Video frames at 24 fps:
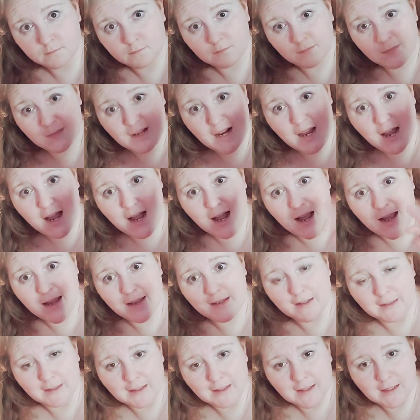
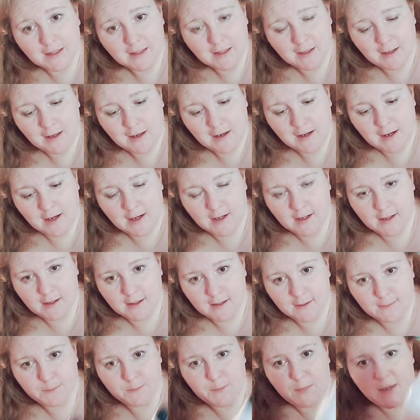Hi,
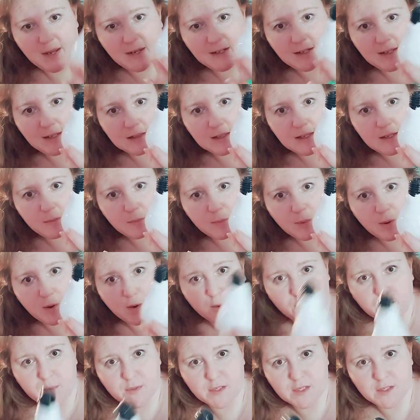painting light
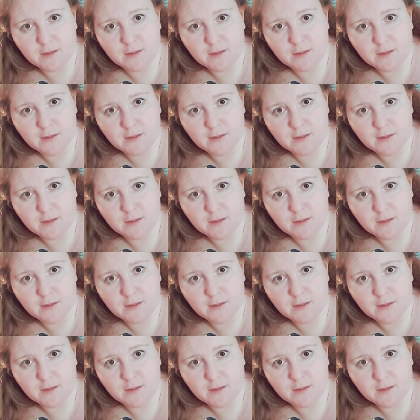bulbs.